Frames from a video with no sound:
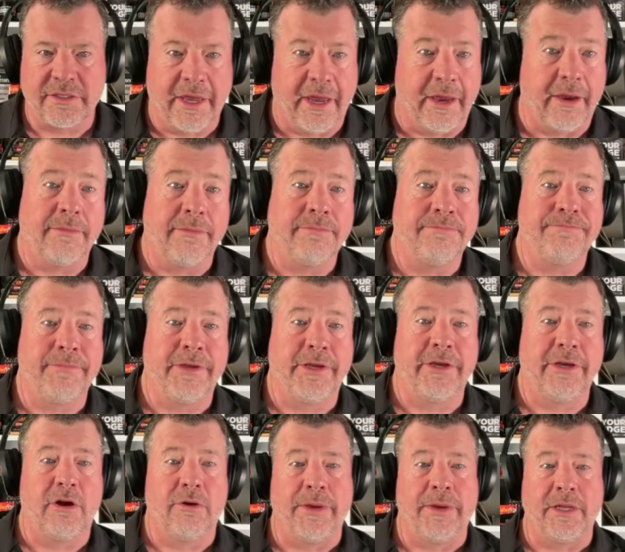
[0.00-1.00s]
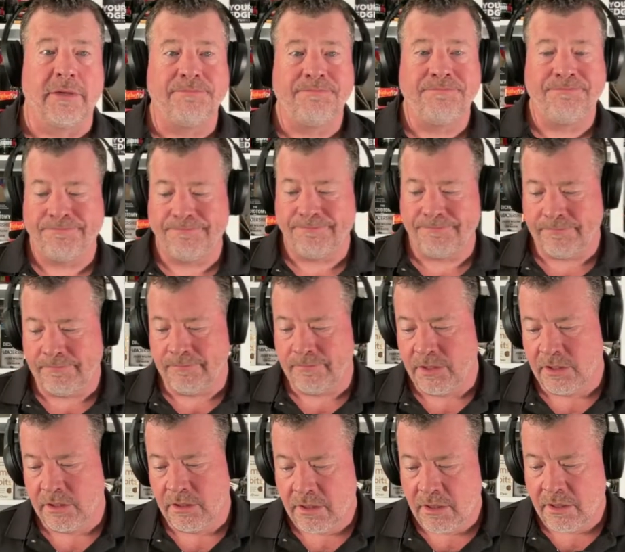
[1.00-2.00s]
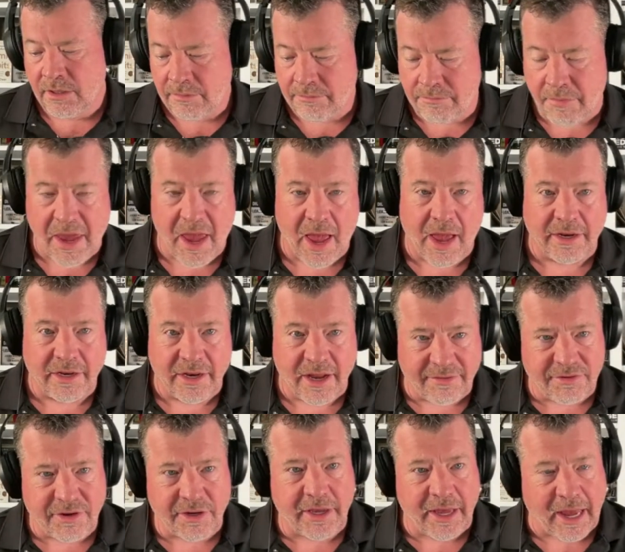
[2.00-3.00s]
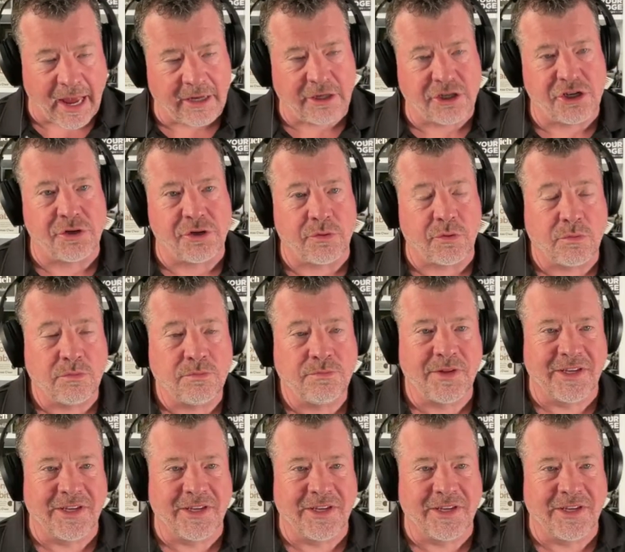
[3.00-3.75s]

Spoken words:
Yeah, there you go, man. May I never catch you,